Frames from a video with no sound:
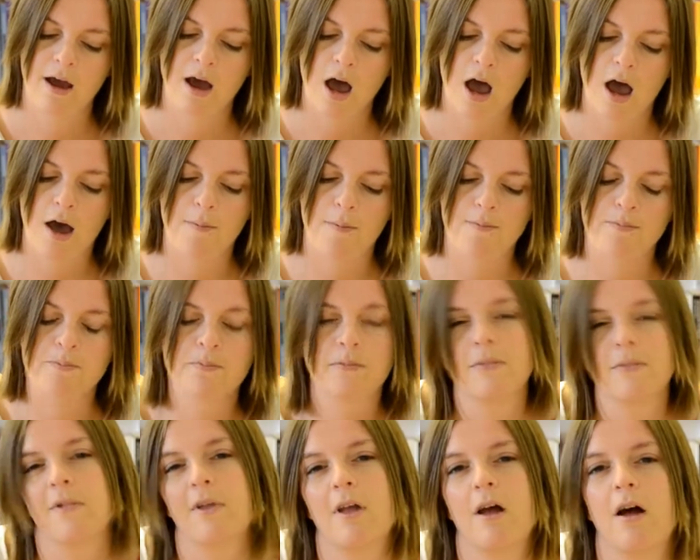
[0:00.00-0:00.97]

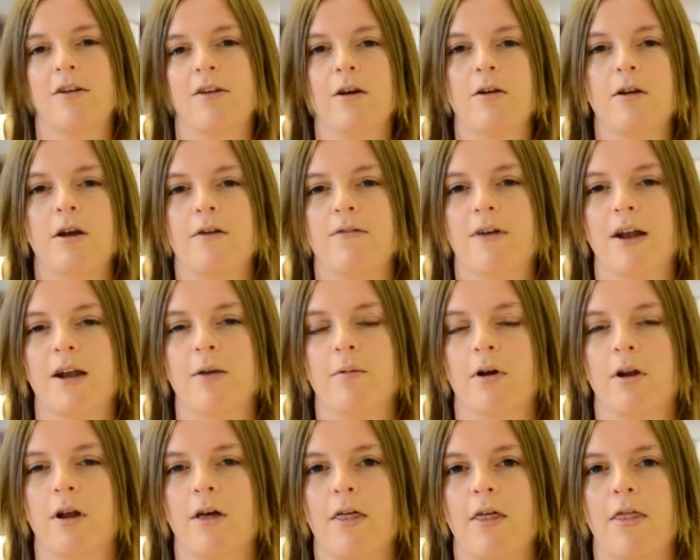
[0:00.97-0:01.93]
I don't know if
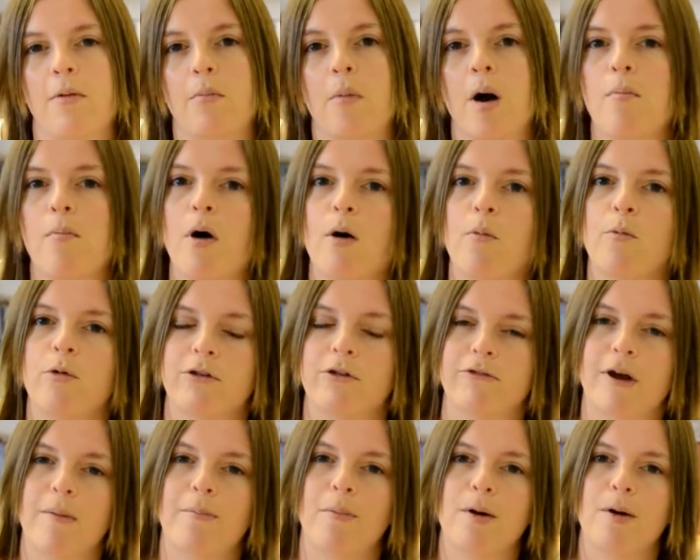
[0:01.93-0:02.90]
anyone other than my mum would have
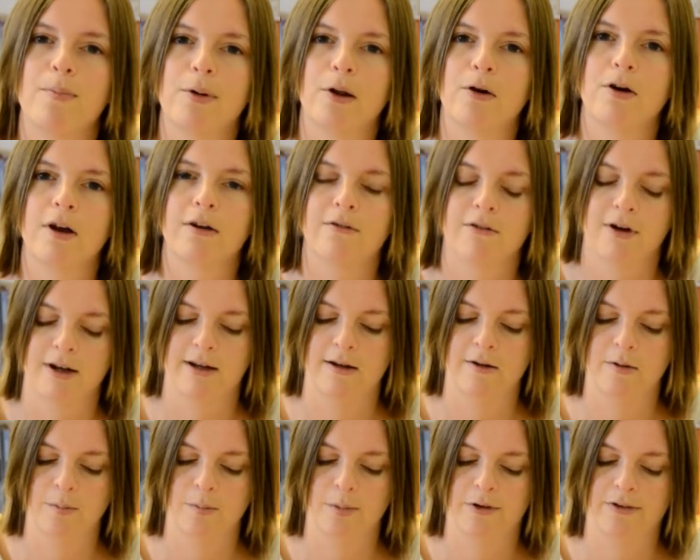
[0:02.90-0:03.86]
read my blog if I
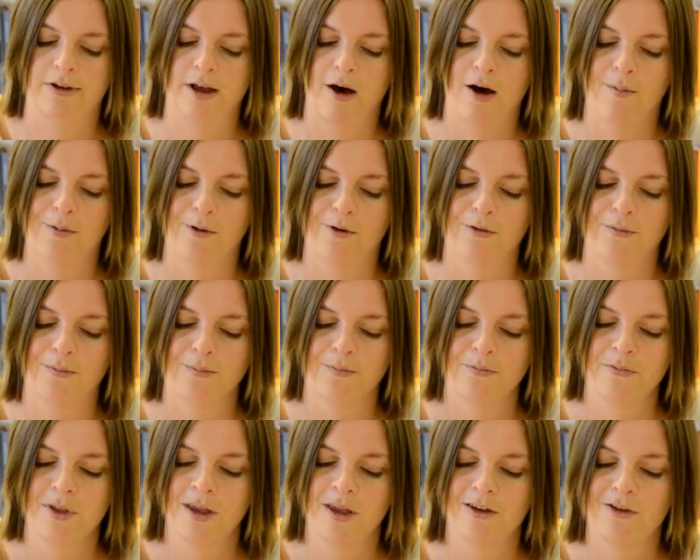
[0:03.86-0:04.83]
didn't put it up on
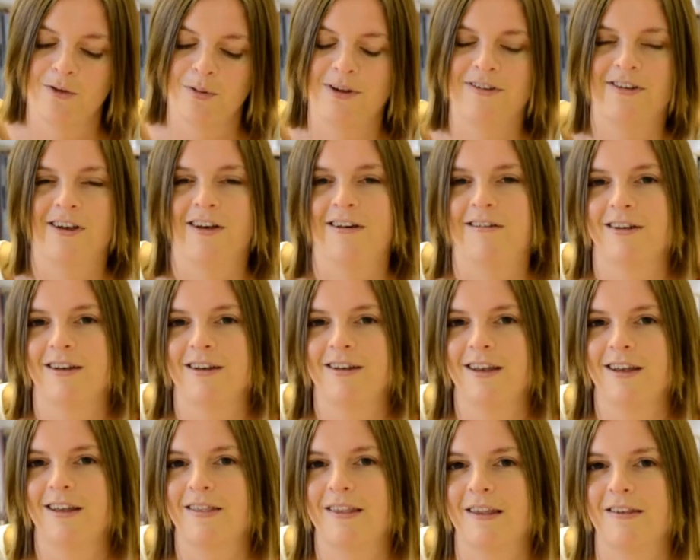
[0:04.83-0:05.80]
Twitter, and
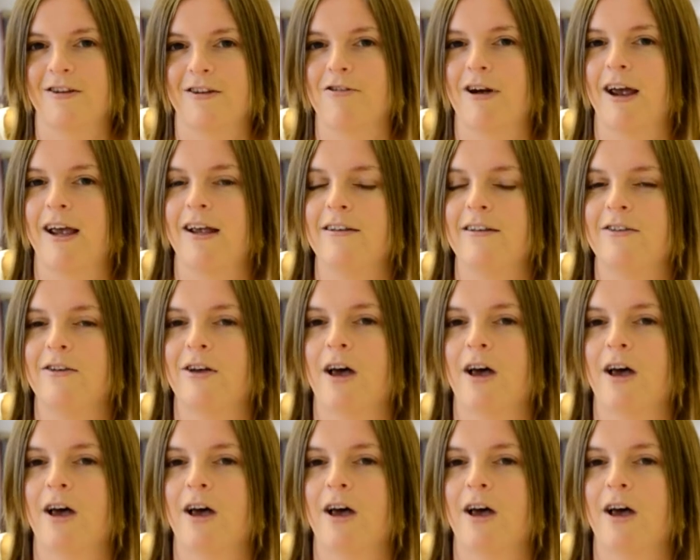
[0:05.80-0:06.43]
there's a great